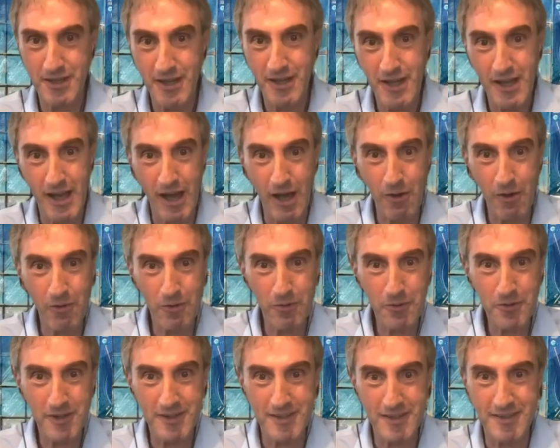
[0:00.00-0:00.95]
How long
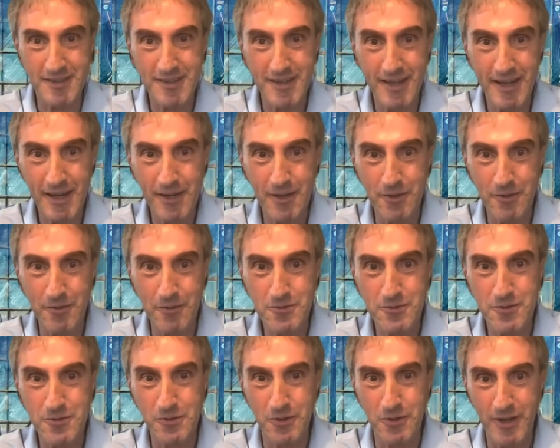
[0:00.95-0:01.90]
did it take you to
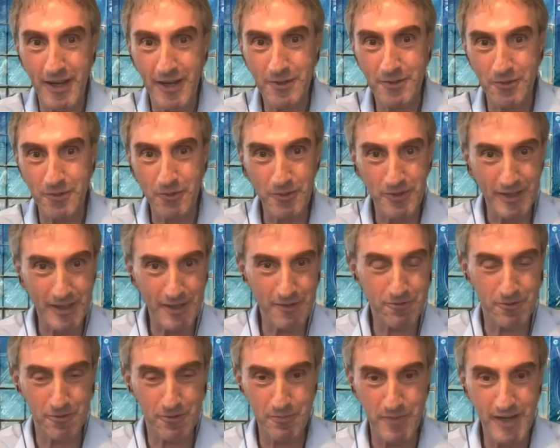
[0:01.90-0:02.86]
collect all the
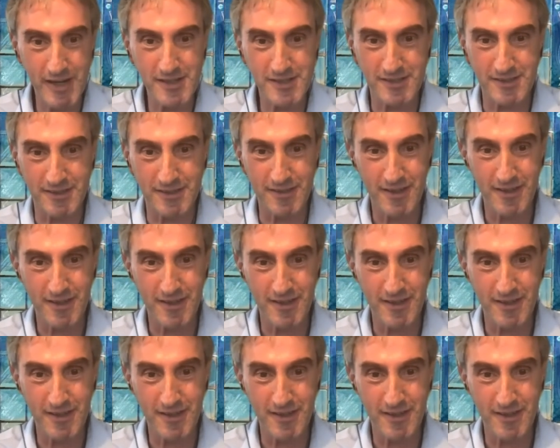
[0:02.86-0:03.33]
information?